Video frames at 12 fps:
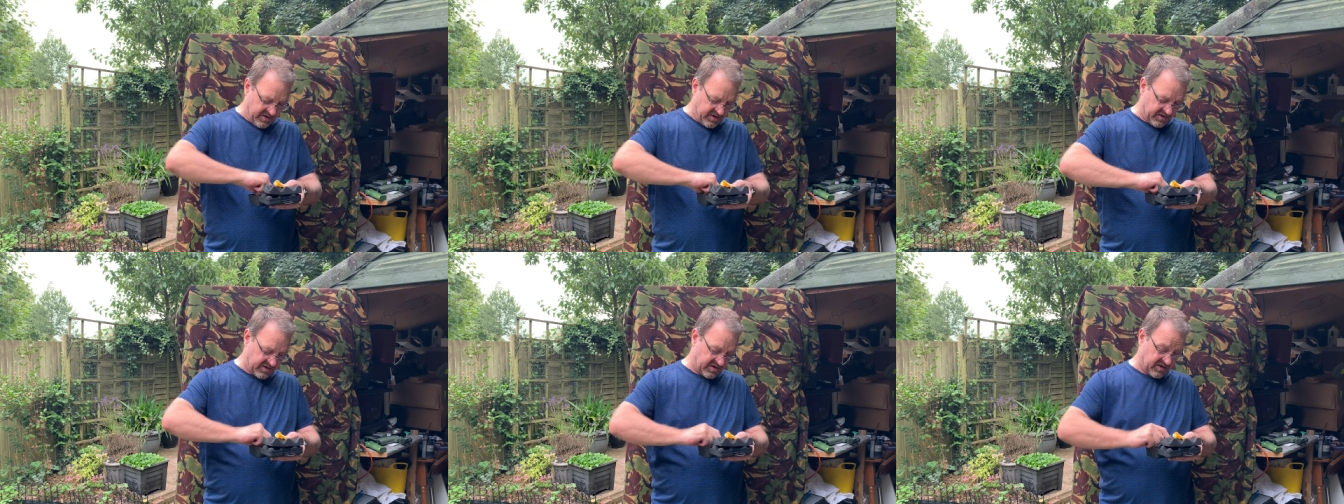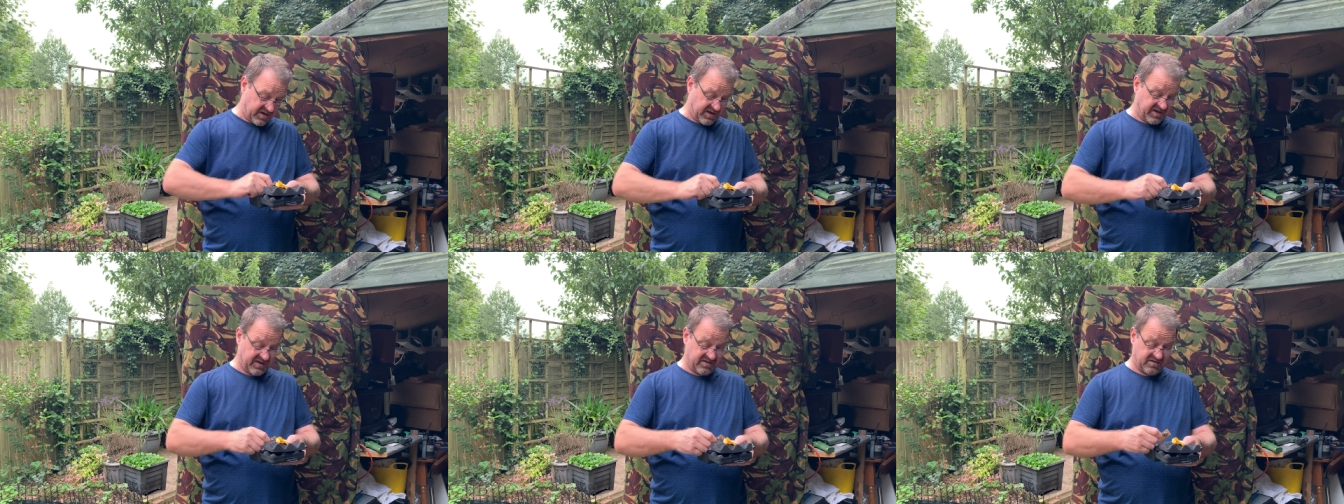This
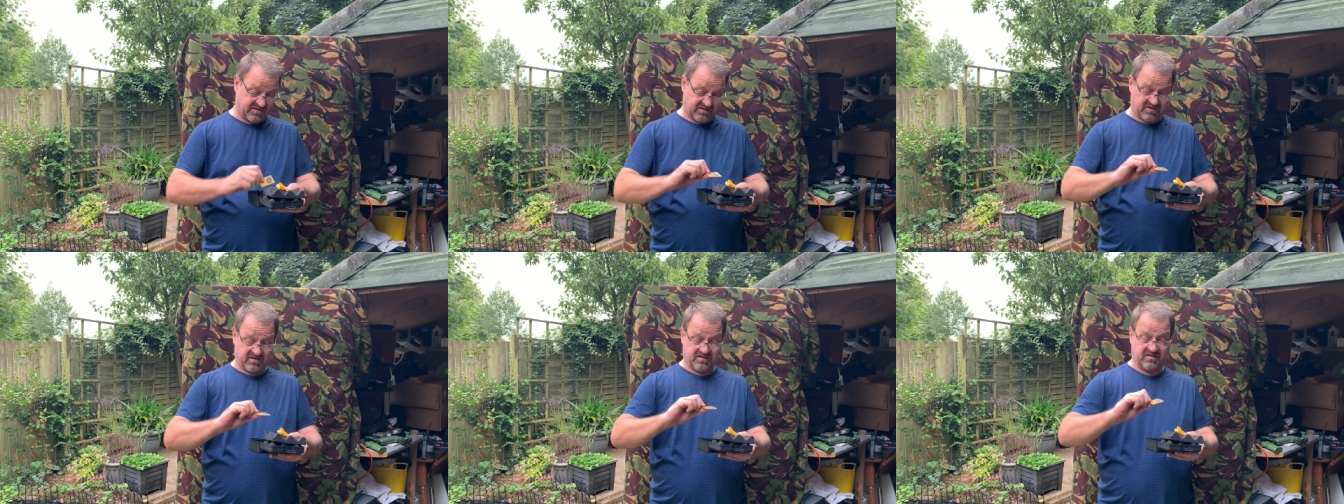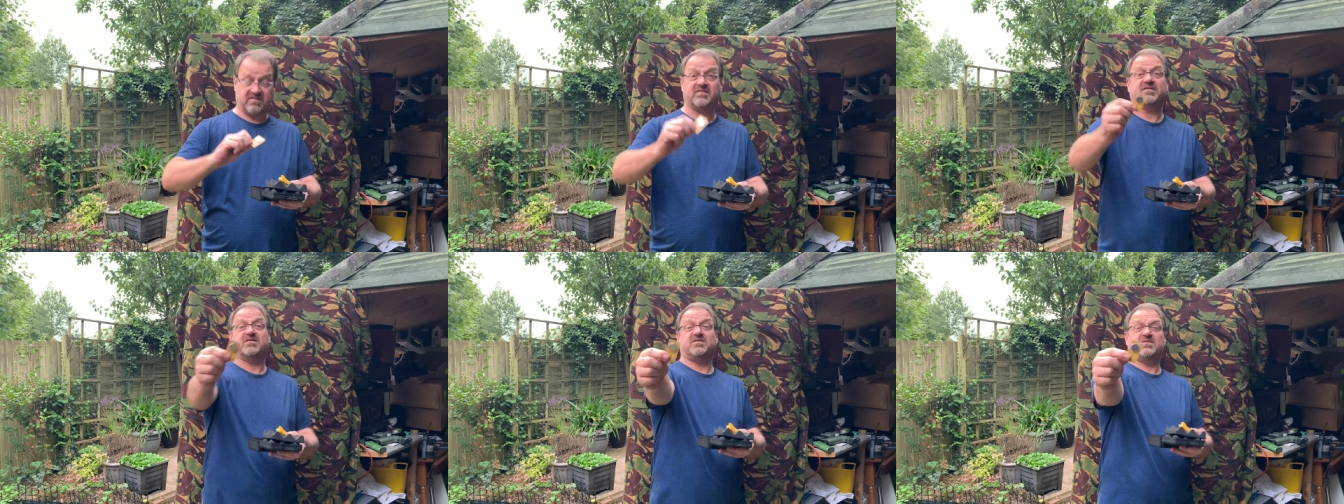is
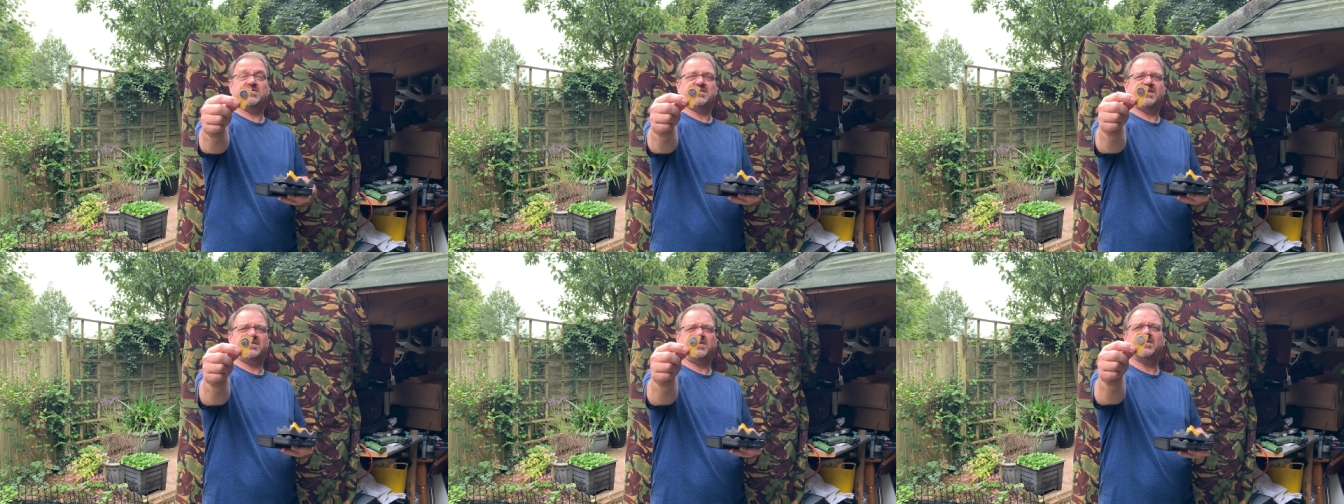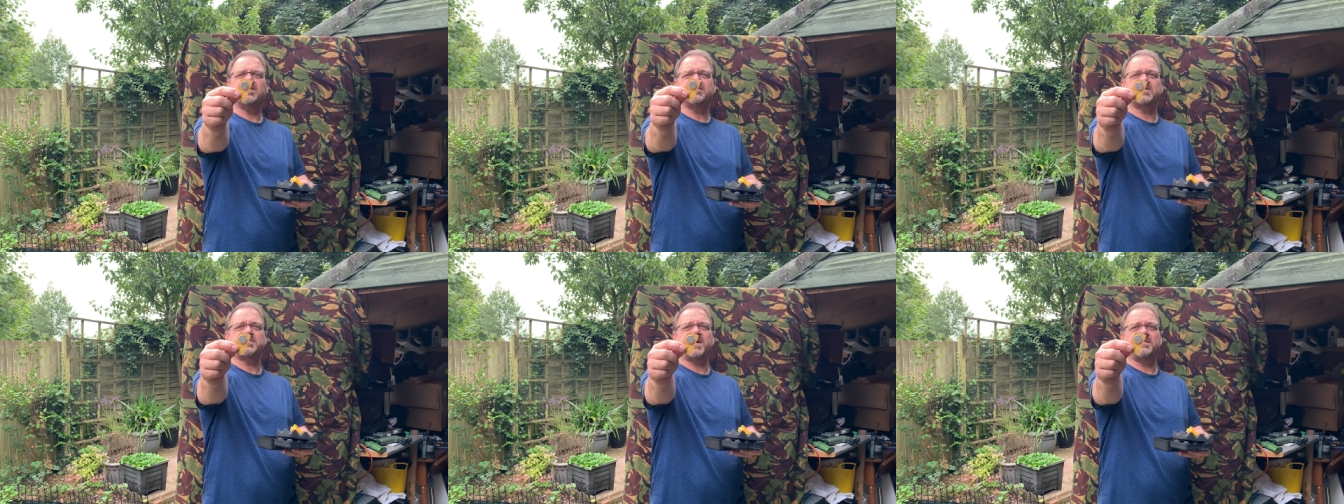uh, usually unheard of,
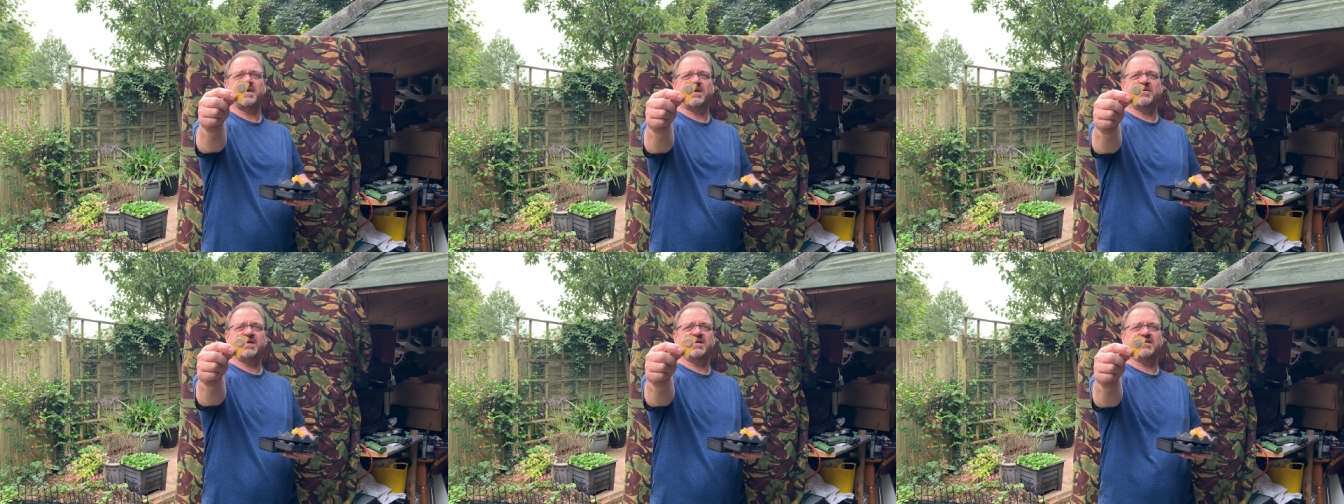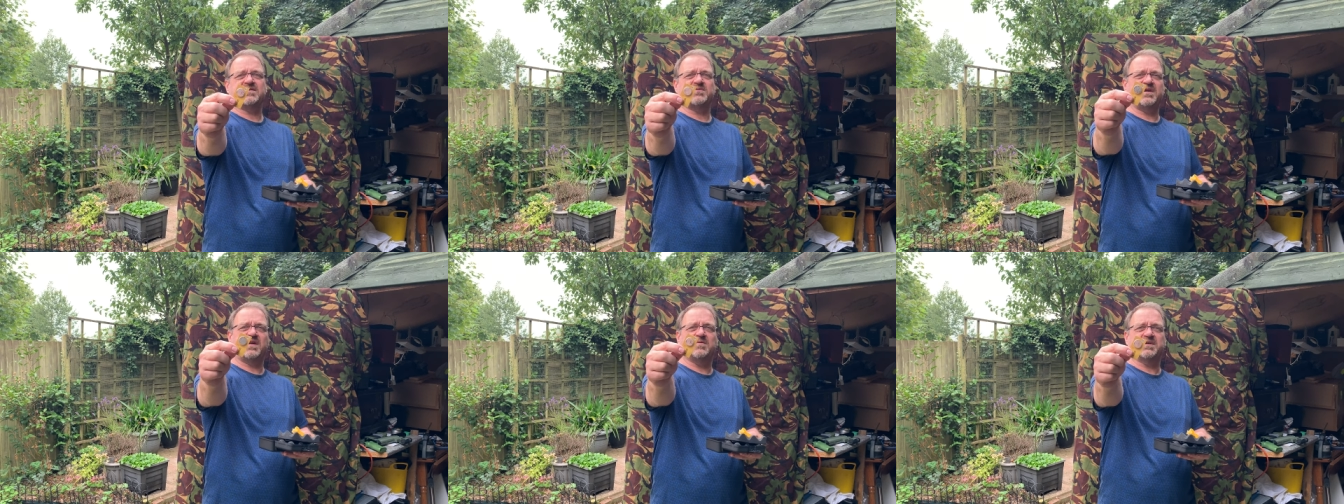a spare battery. It's
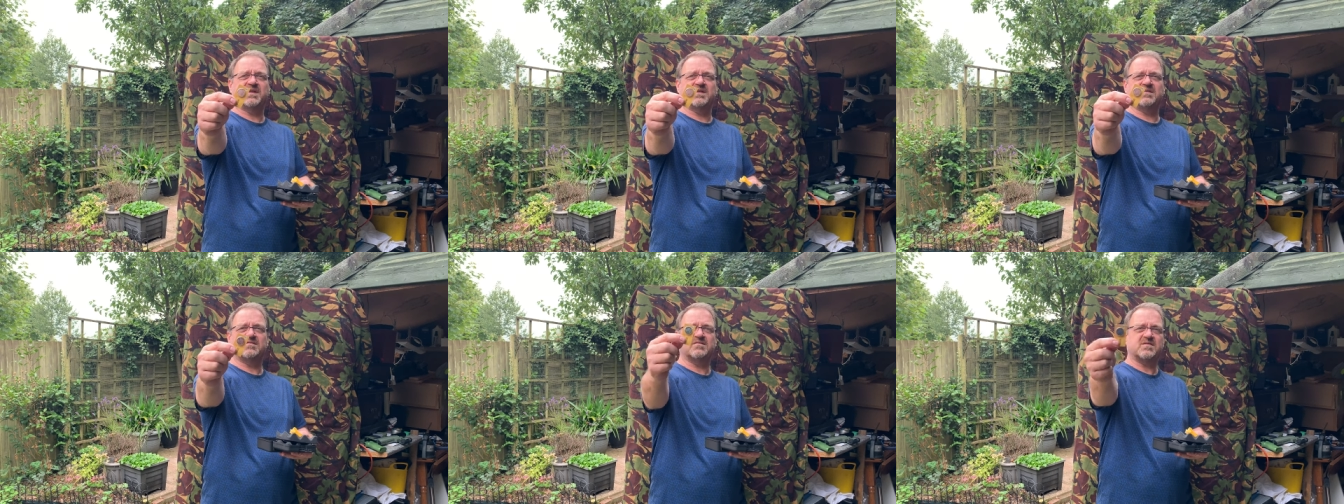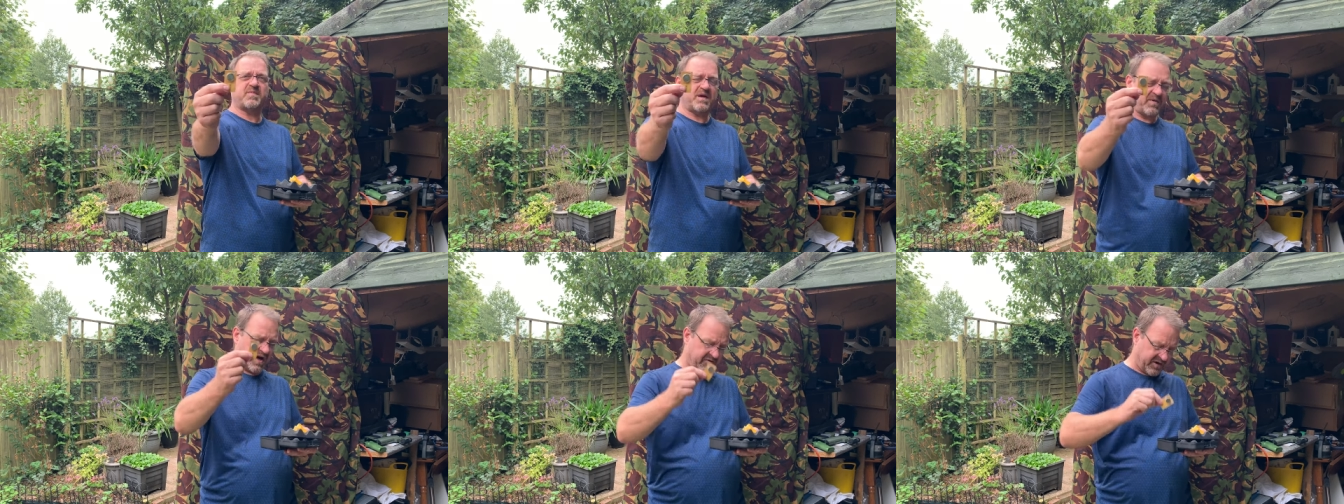already got one in it, spare
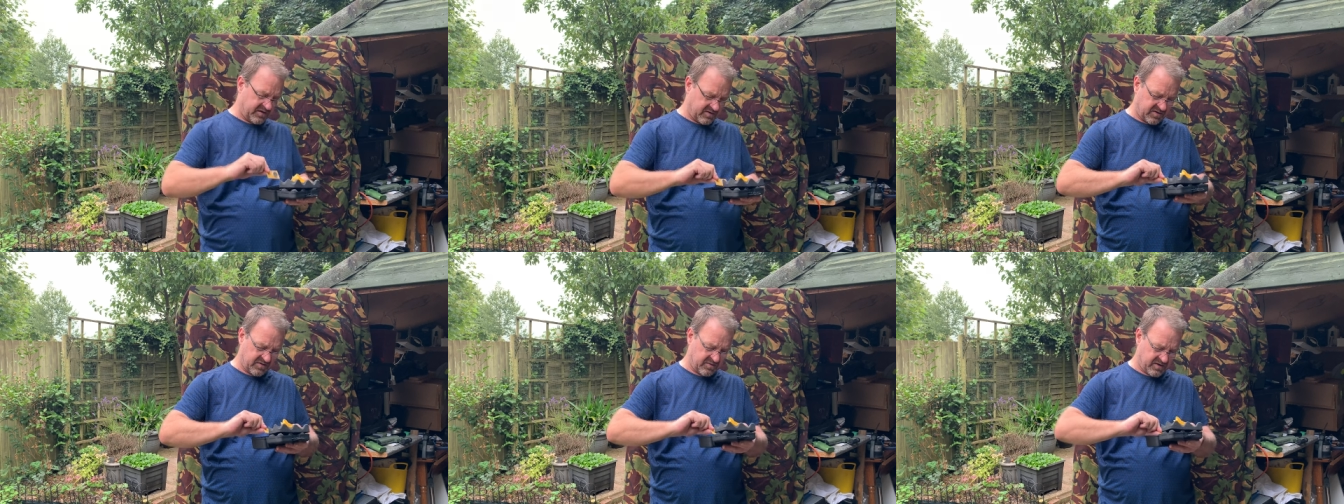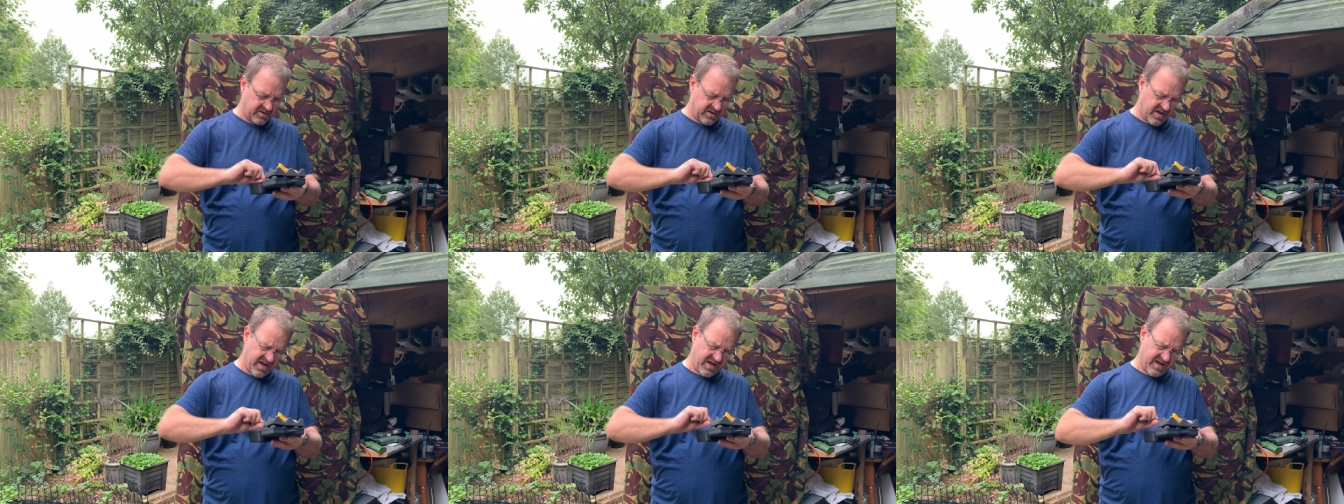battery. So
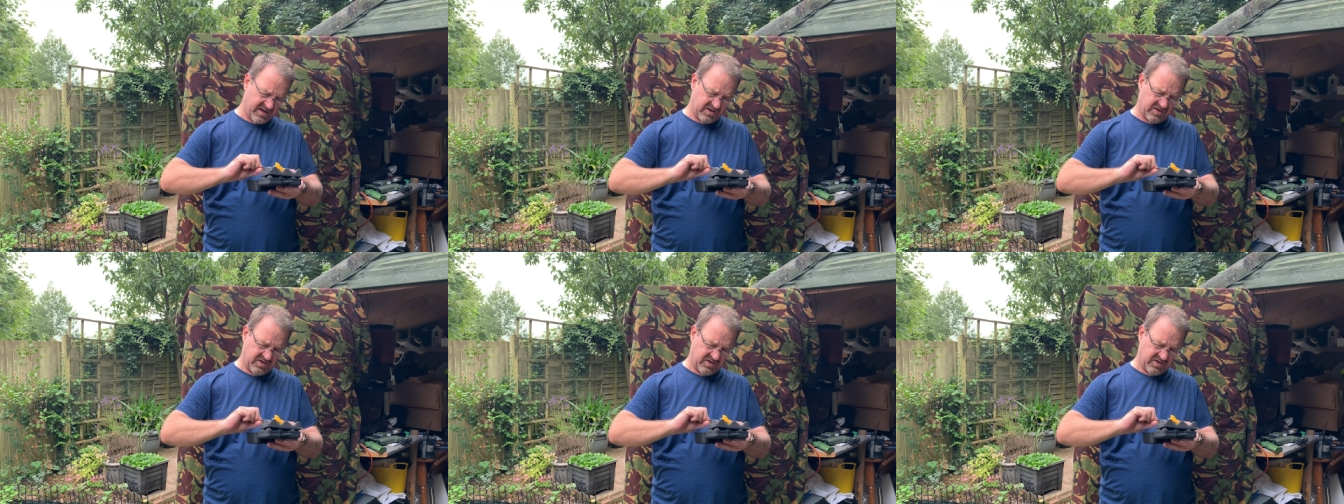uh, as a